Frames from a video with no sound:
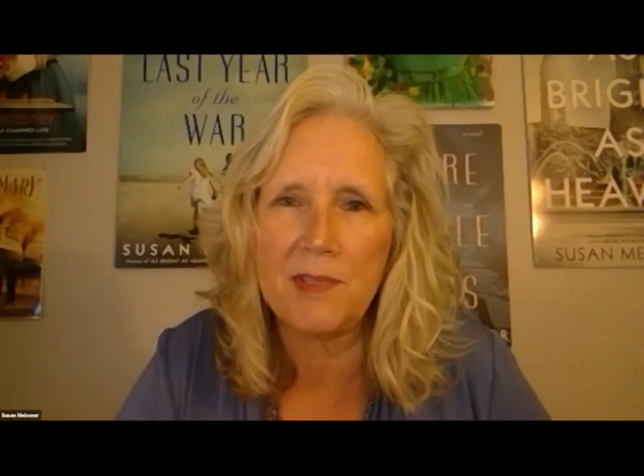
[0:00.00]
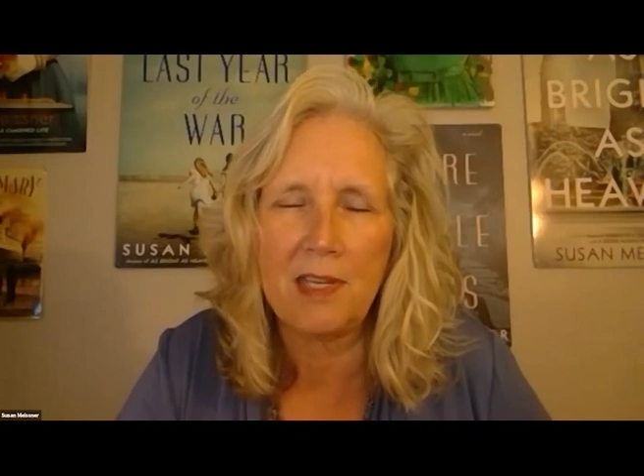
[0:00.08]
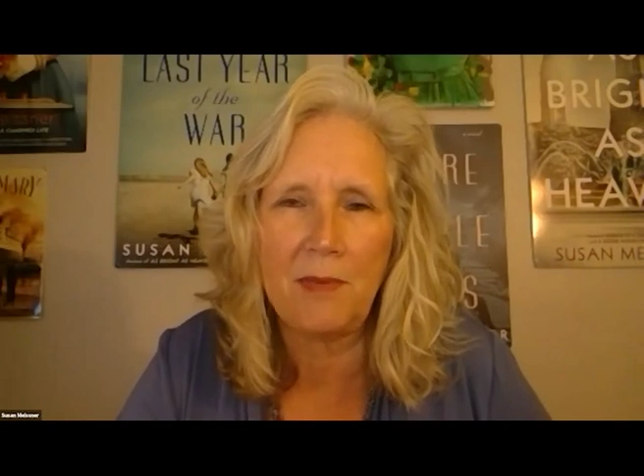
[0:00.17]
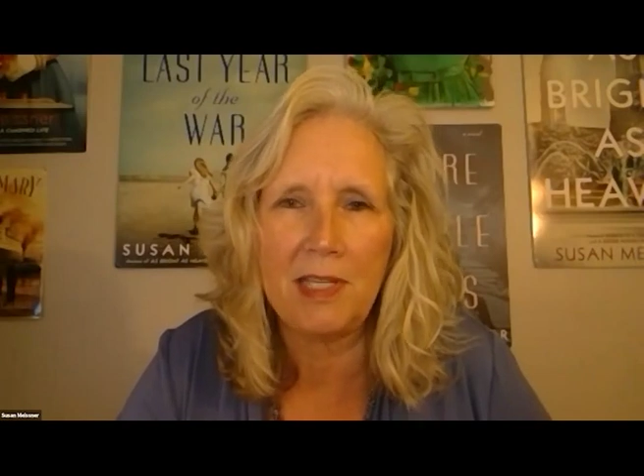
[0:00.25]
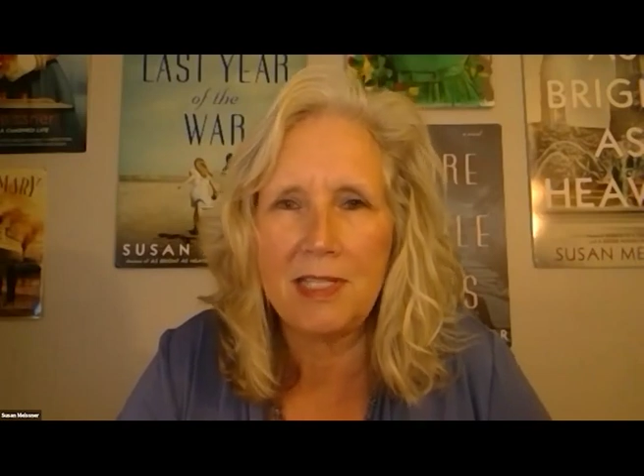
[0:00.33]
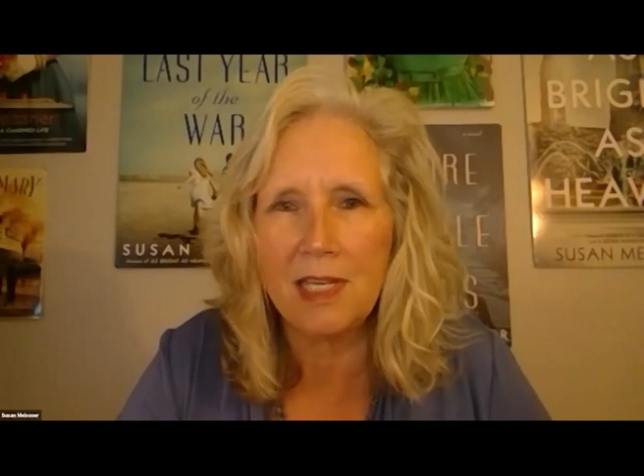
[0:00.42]
and
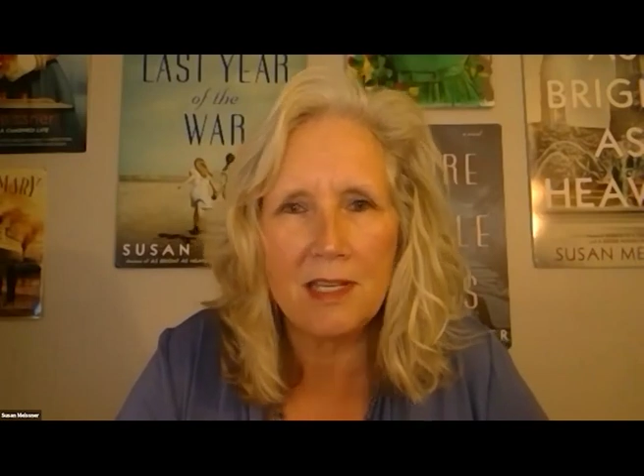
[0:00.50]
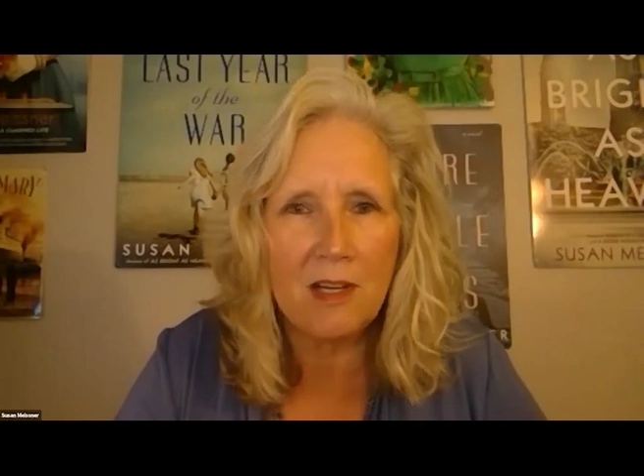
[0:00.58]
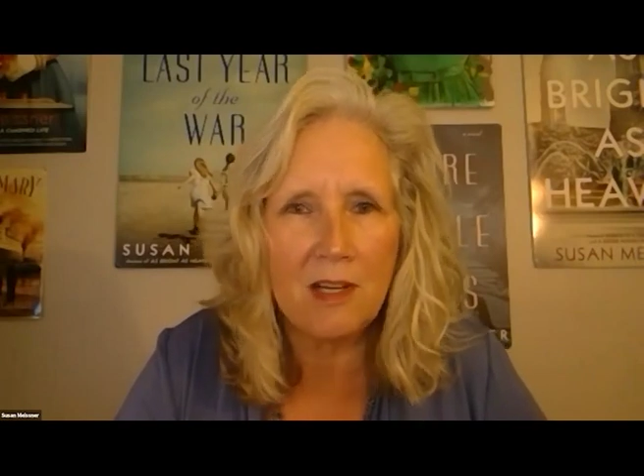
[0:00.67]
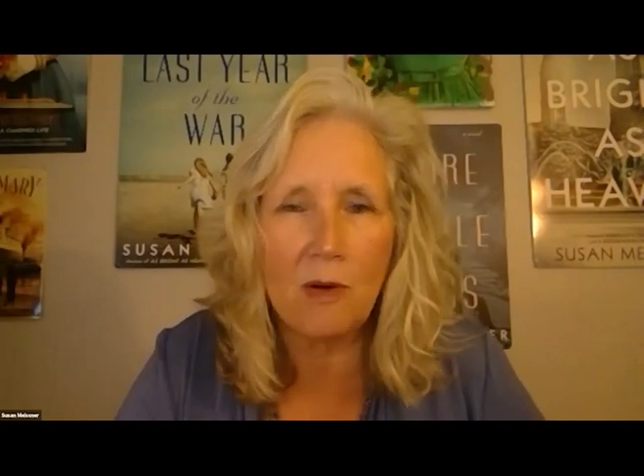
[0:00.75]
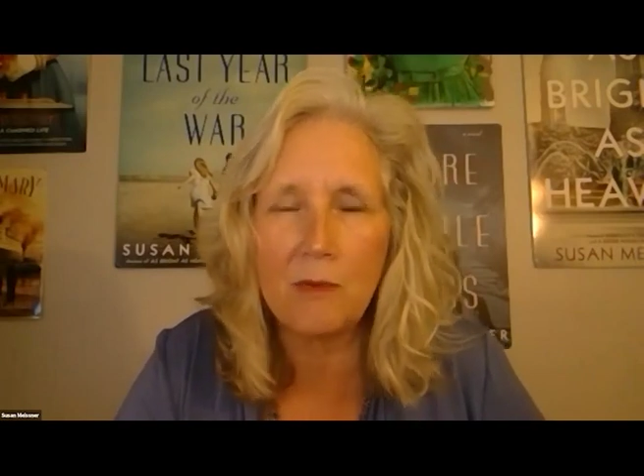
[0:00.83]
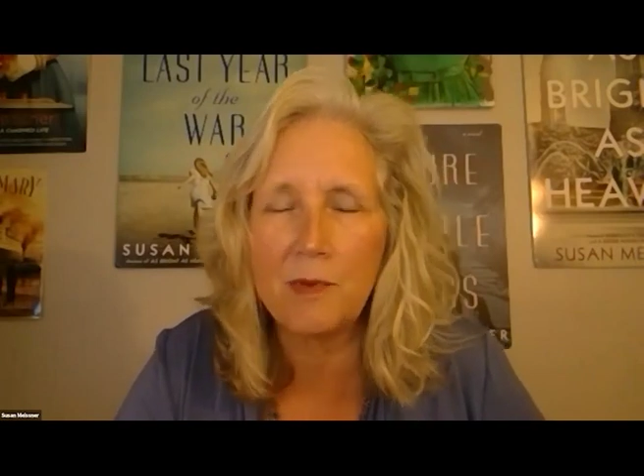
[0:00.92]
we didn't
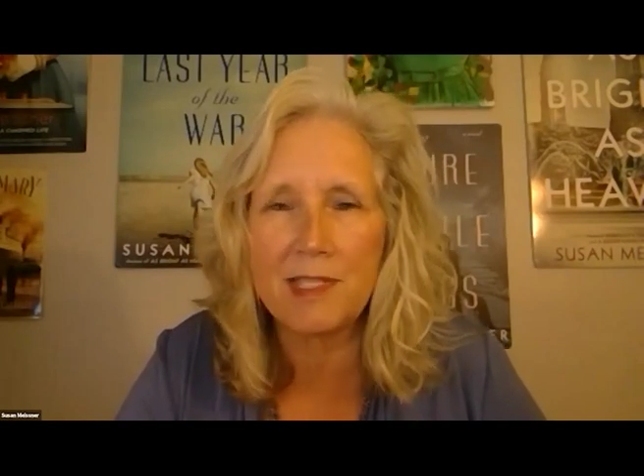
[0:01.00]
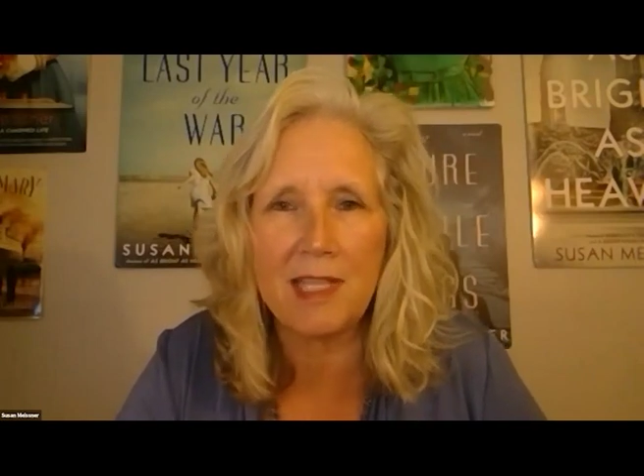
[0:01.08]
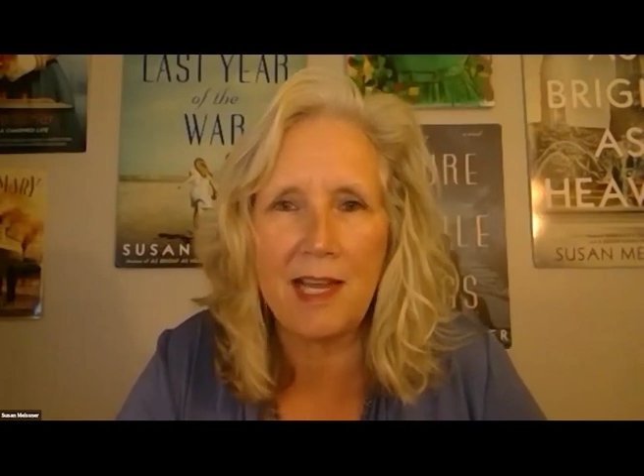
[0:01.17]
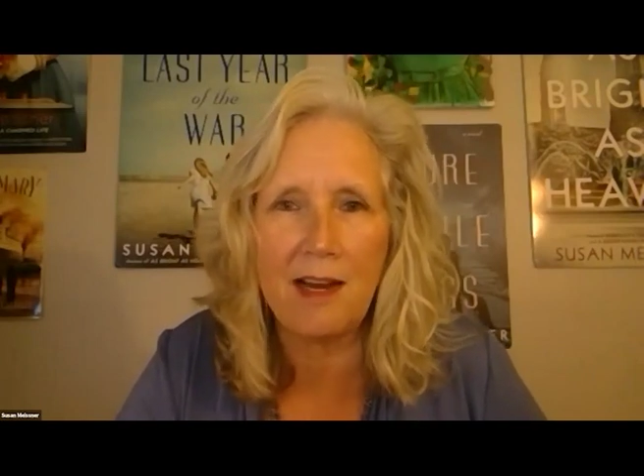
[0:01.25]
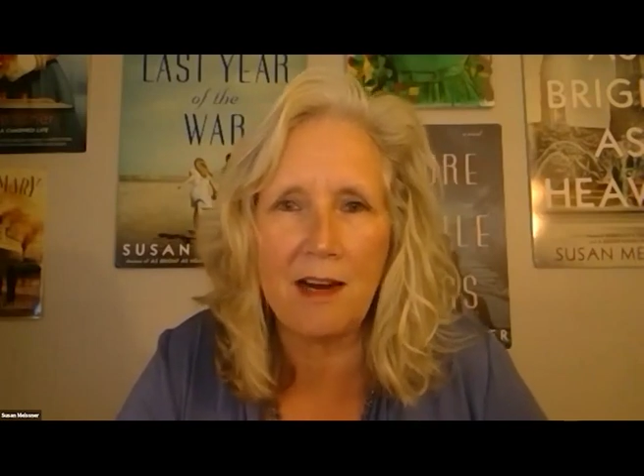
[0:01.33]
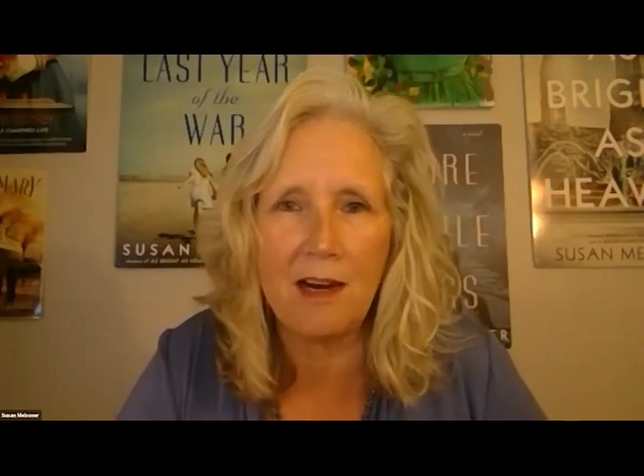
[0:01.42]
know it was
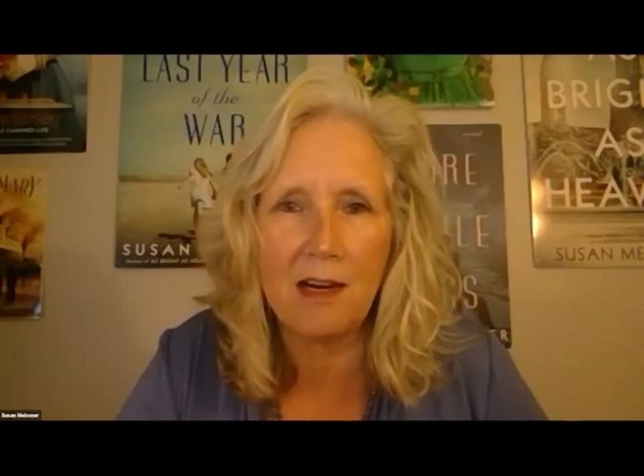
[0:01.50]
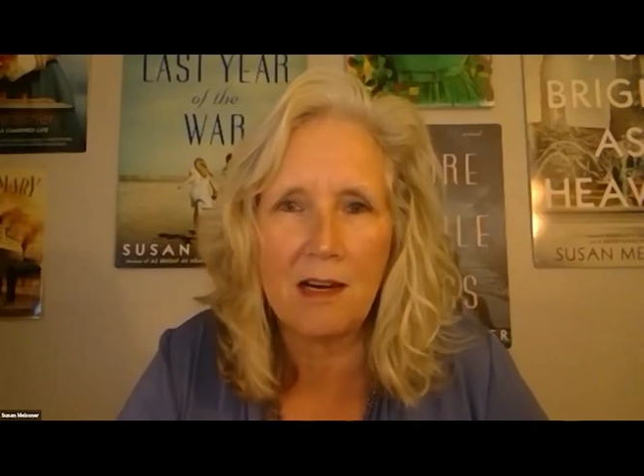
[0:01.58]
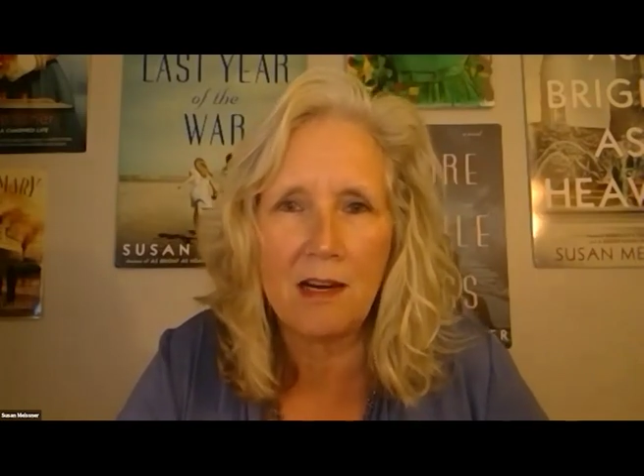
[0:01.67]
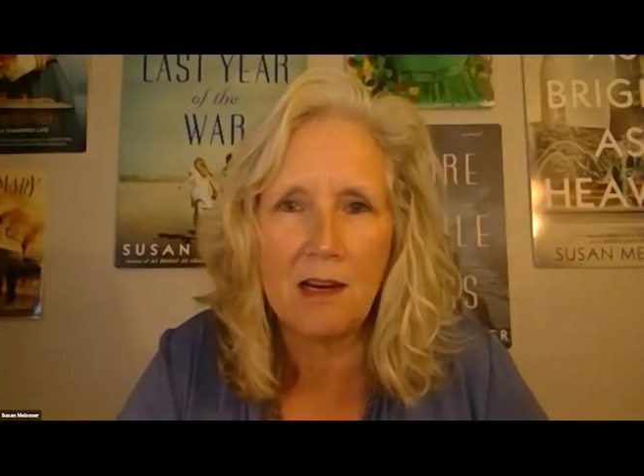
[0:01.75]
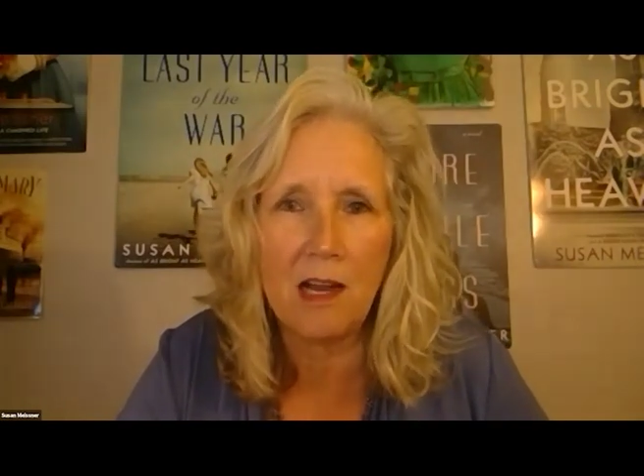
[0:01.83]
there.